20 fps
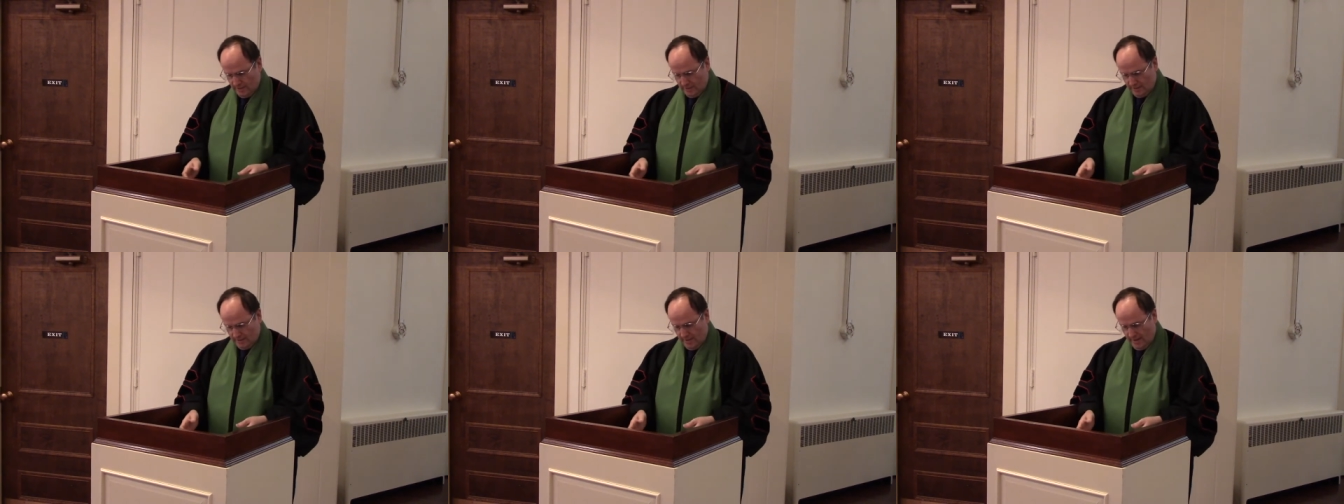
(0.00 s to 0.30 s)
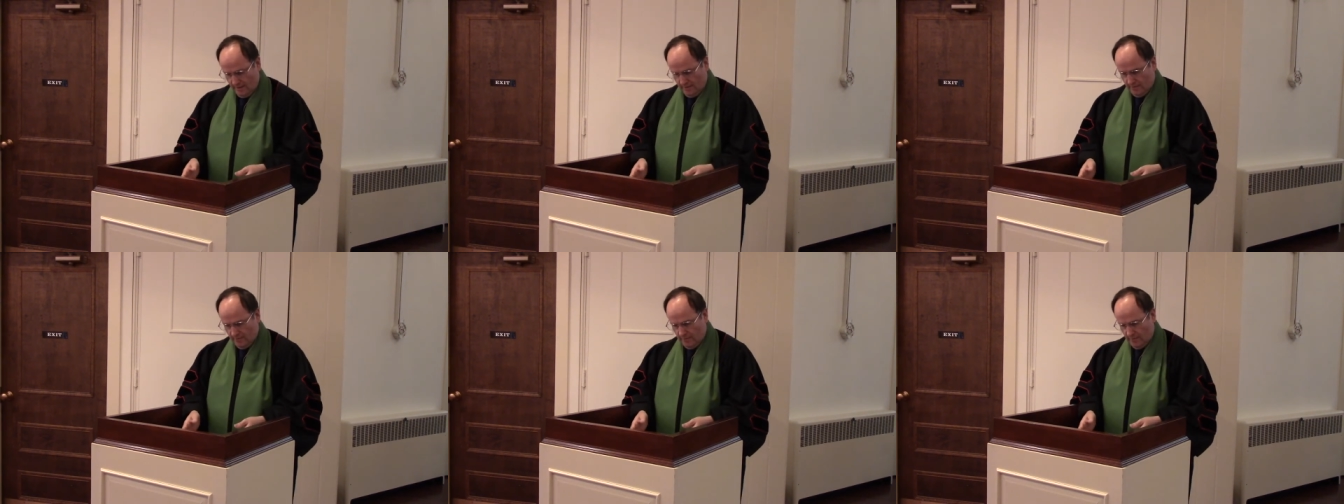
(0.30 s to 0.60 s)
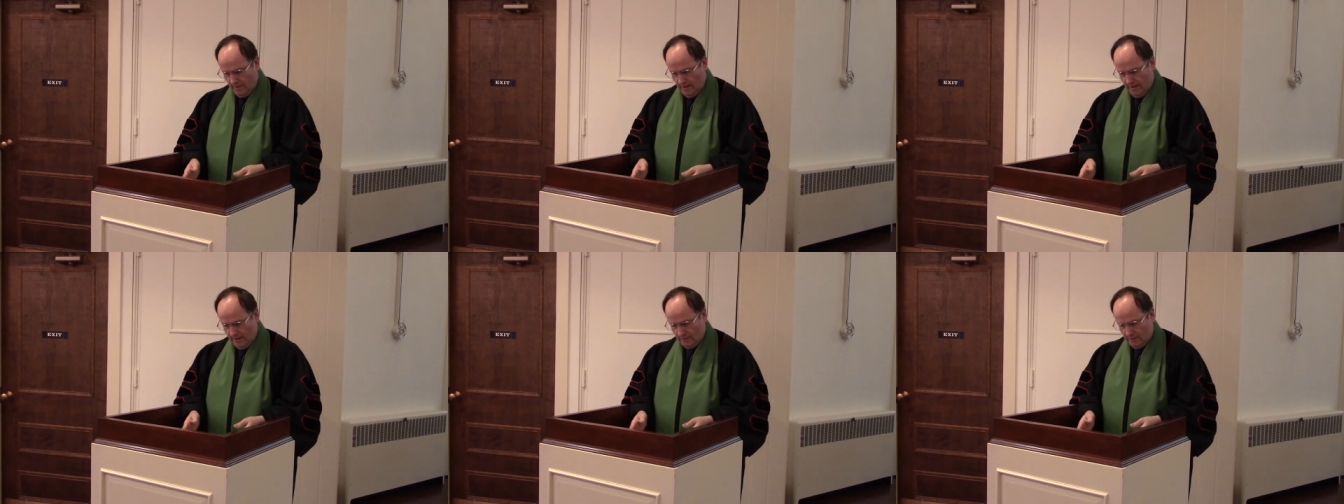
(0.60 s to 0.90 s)
now
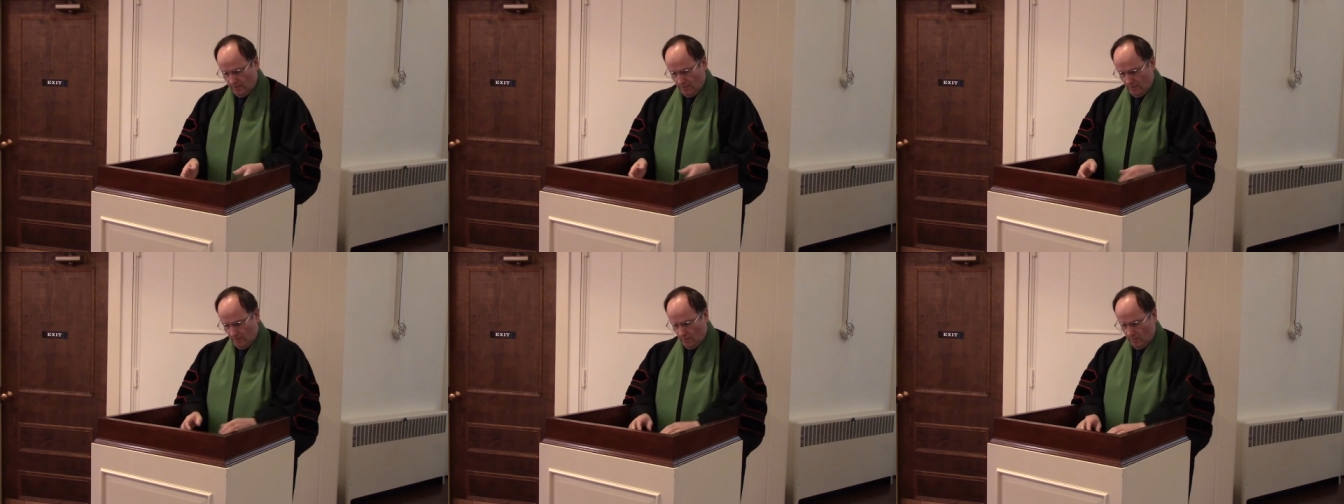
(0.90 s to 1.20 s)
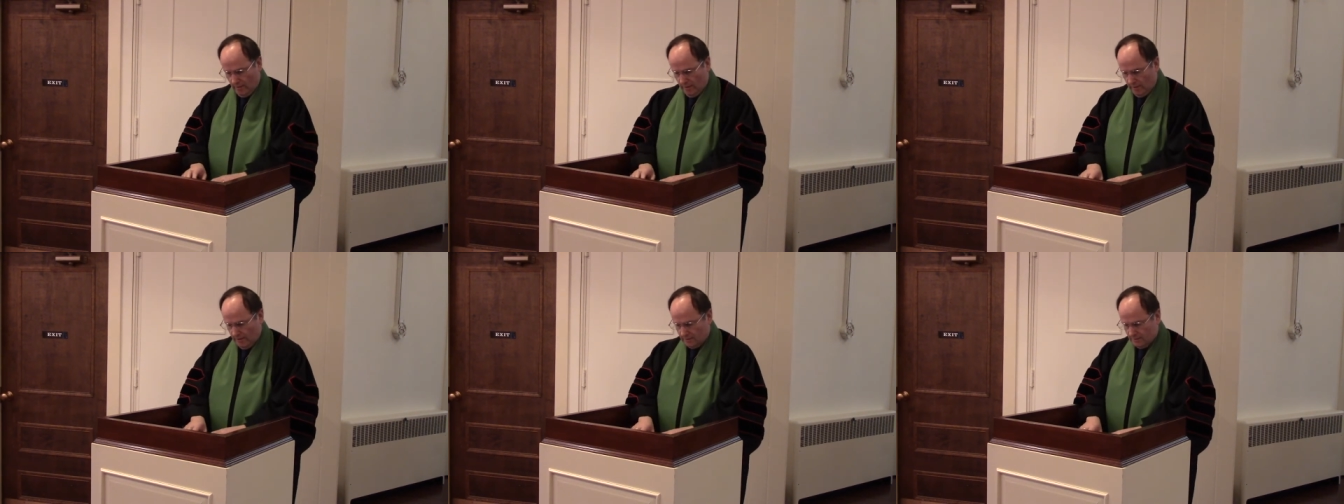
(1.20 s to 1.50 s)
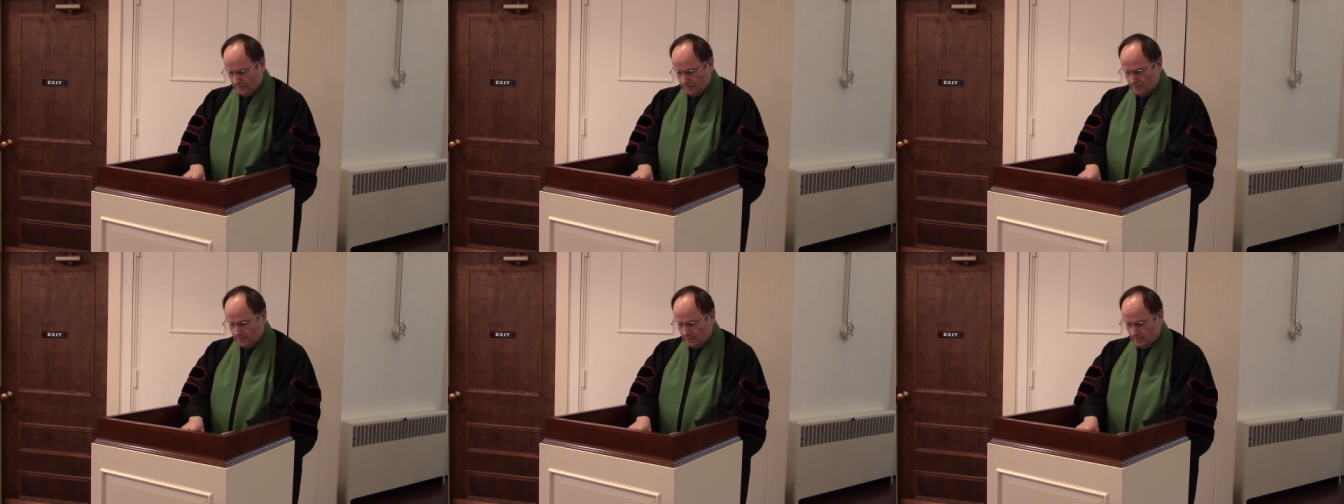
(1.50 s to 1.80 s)
and
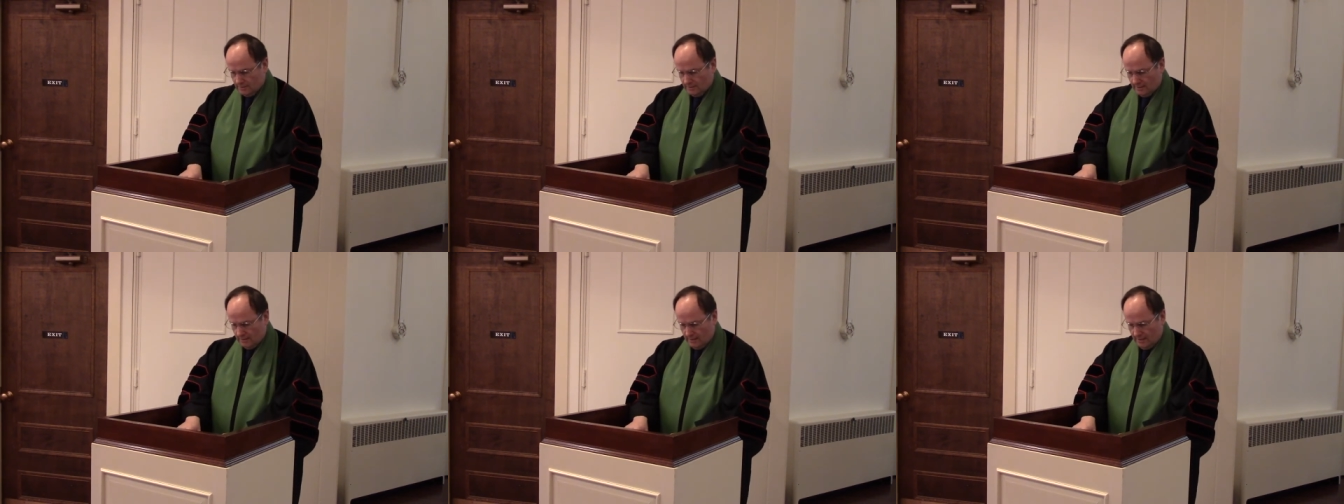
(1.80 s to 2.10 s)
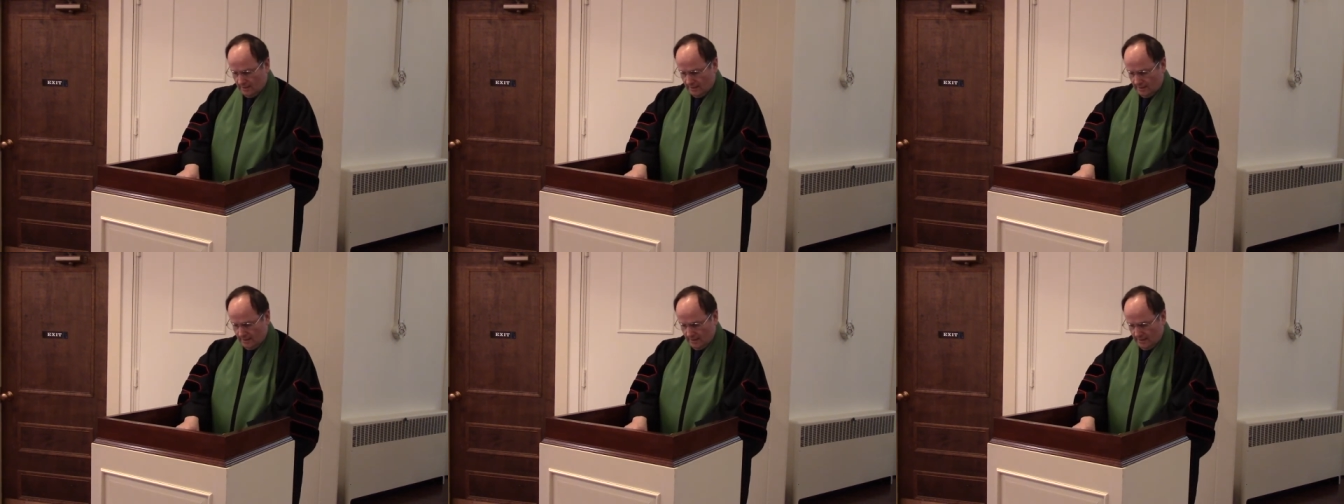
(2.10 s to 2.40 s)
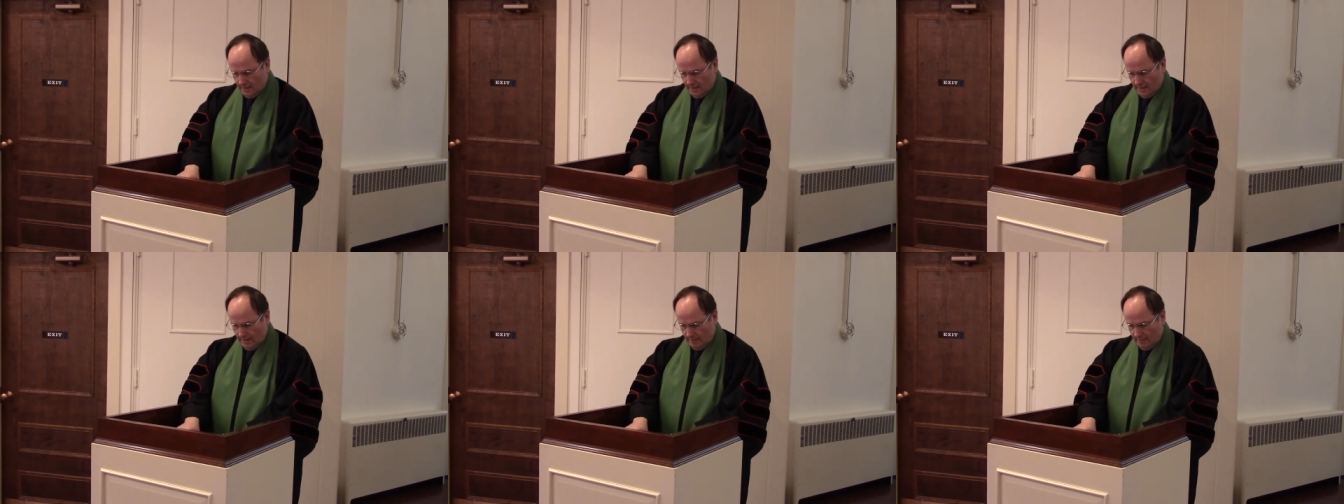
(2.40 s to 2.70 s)
always.
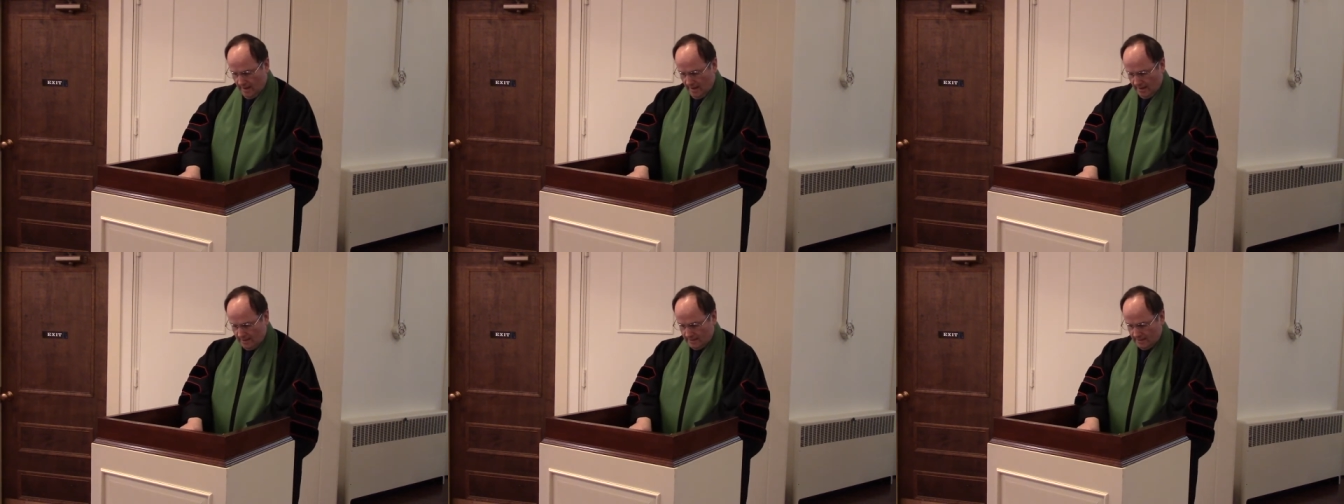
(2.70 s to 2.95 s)
Amen.